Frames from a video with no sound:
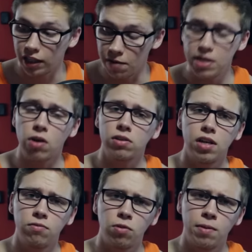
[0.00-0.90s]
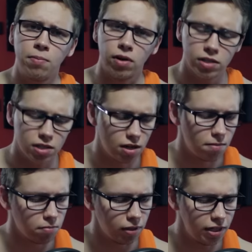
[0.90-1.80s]
Give me Darkseid from the books.
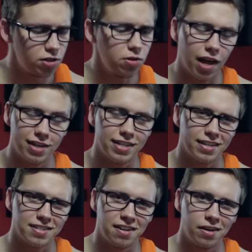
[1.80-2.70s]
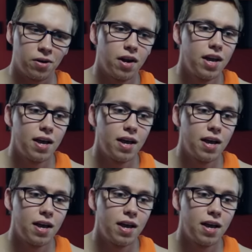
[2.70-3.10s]
Please do that, Zack Snyder.